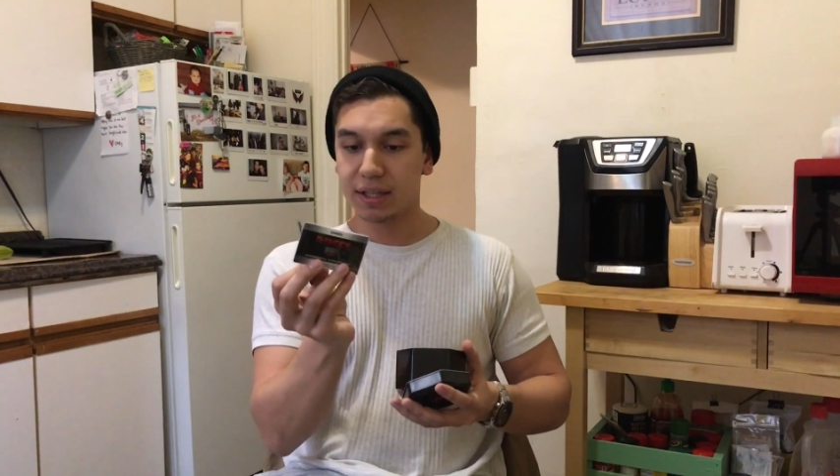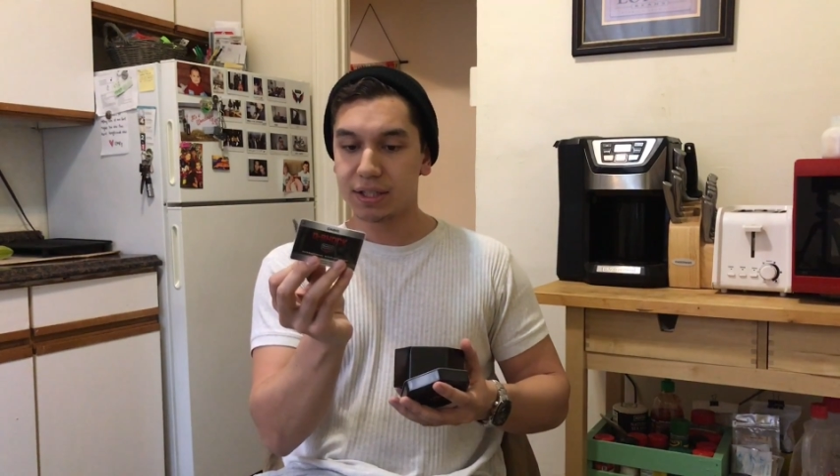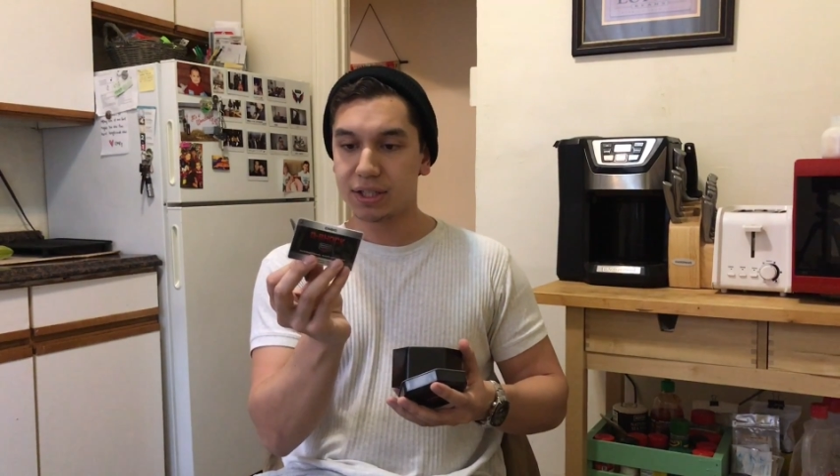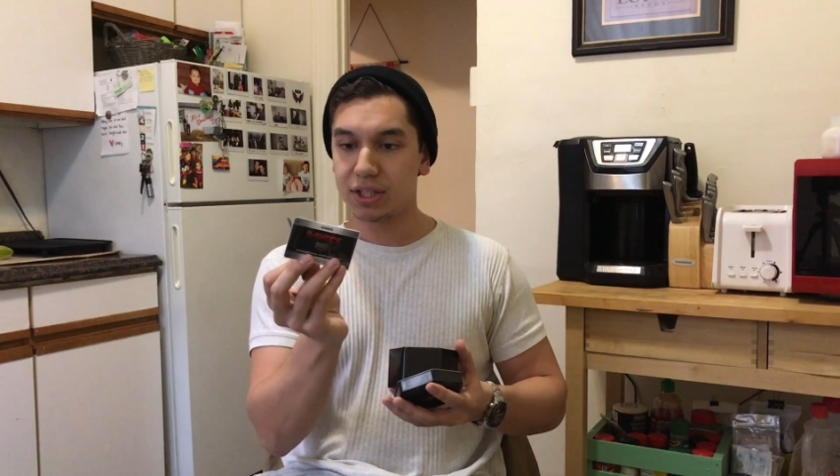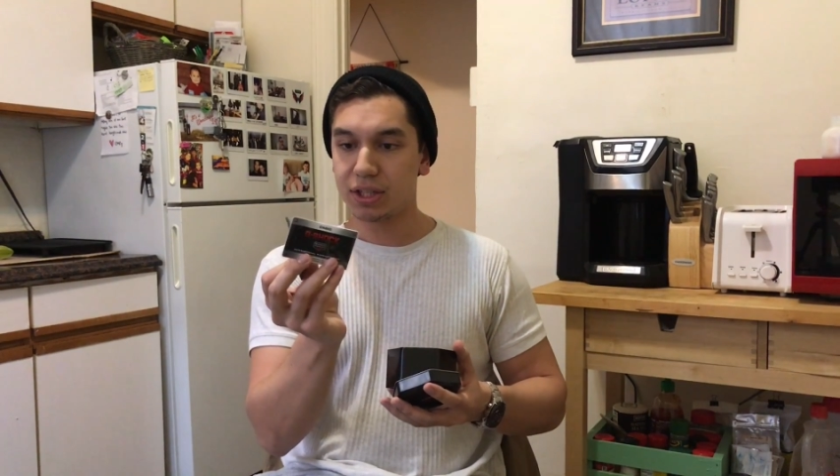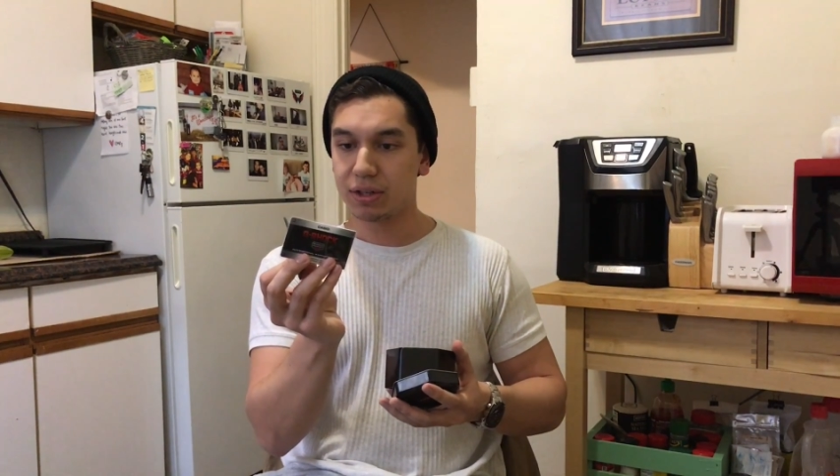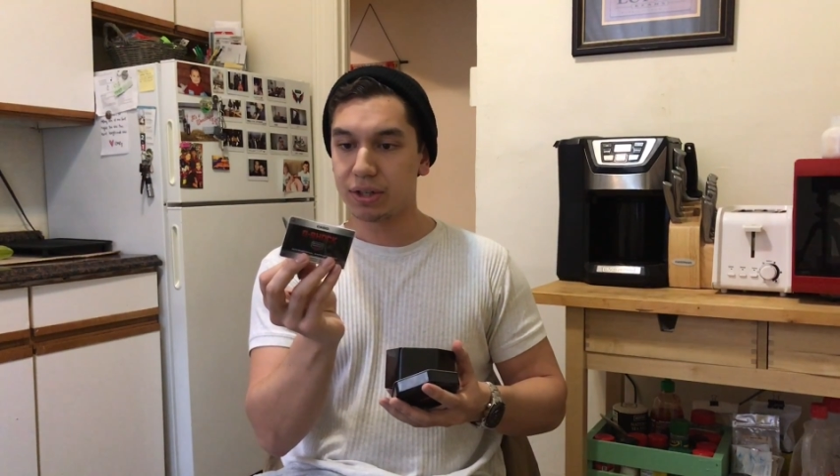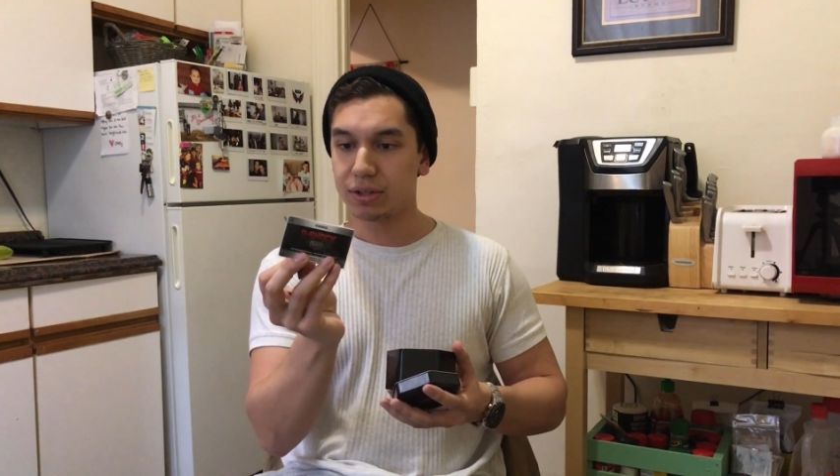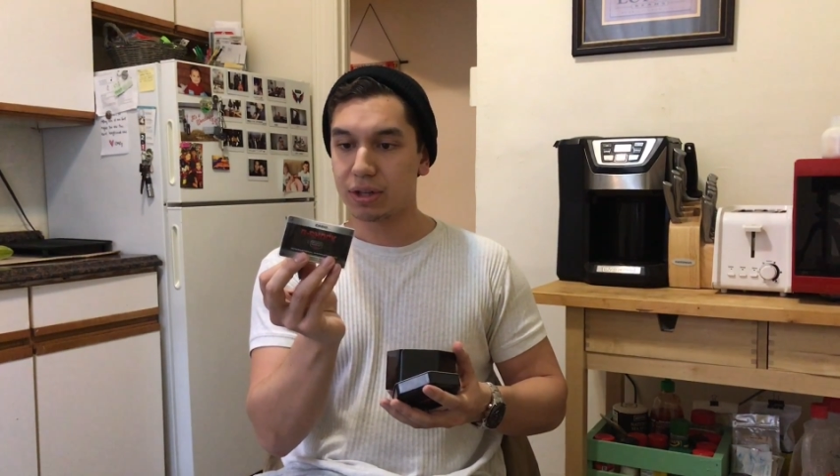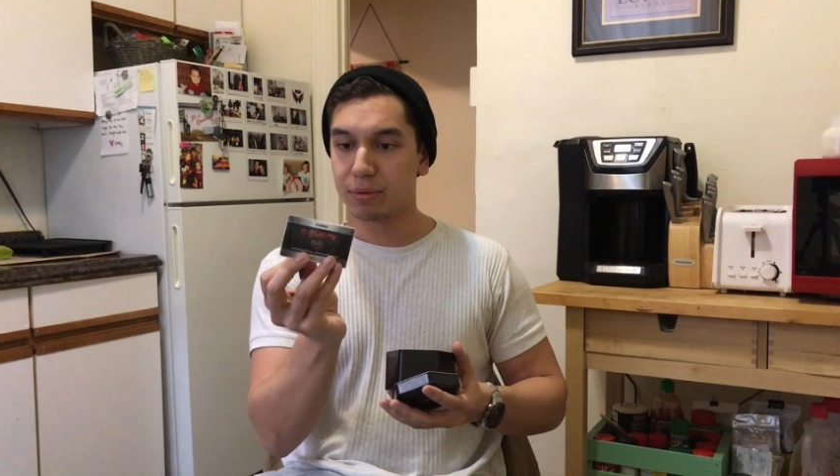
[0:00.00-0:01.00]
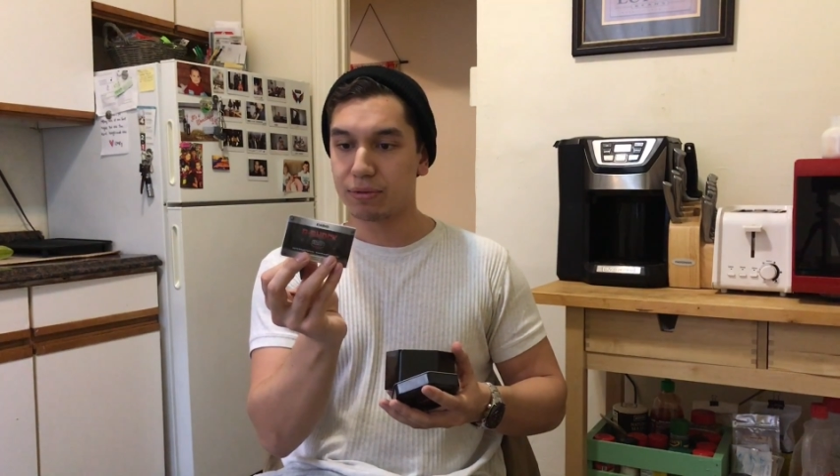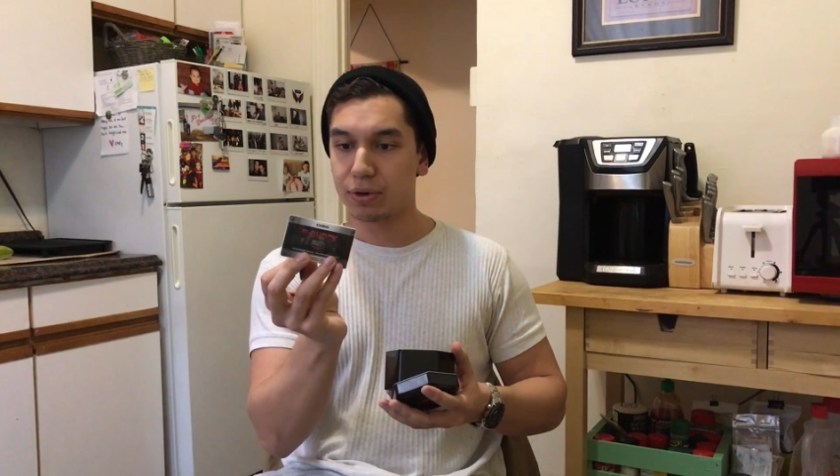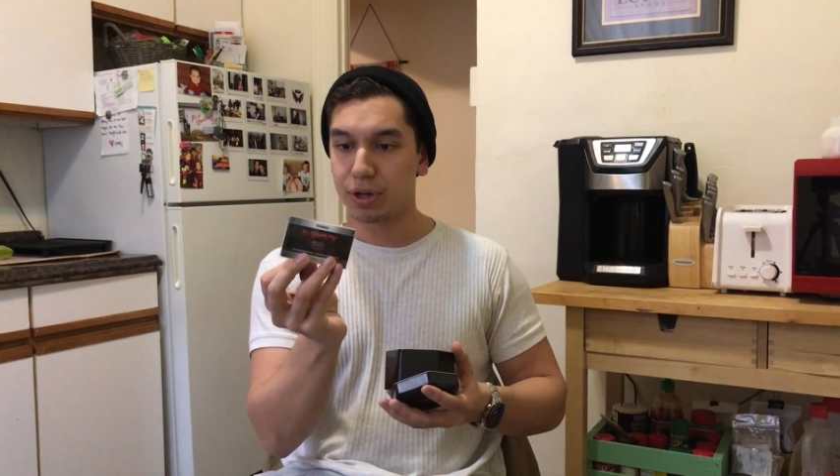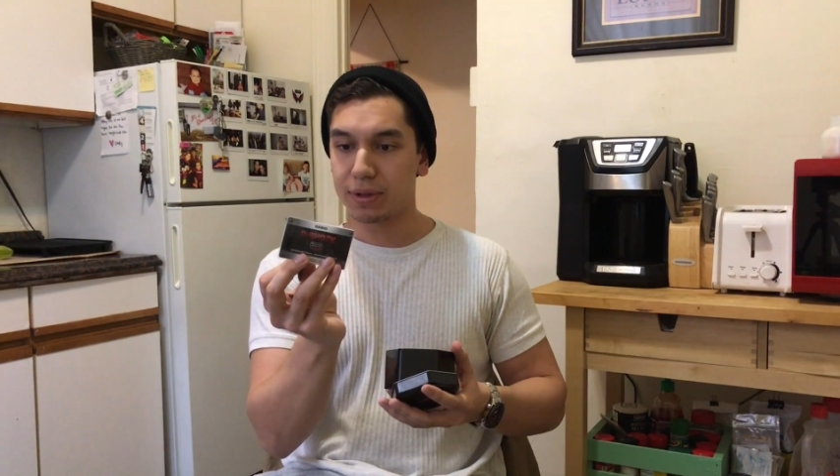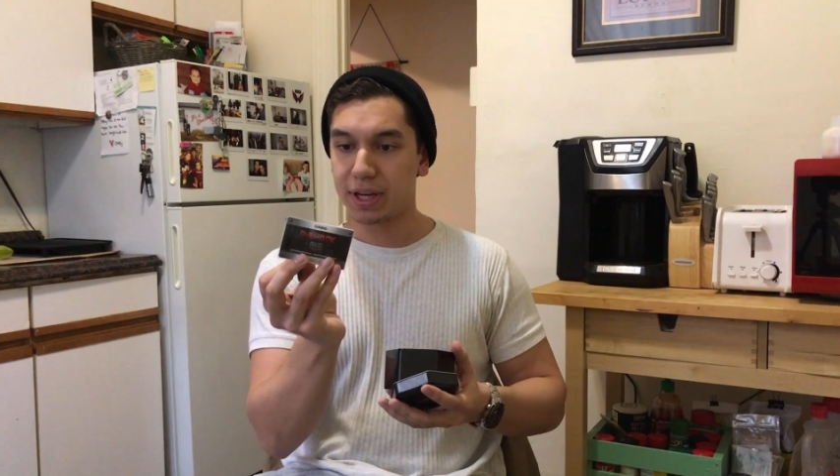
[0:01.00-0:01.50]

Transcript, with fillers: serial number for you.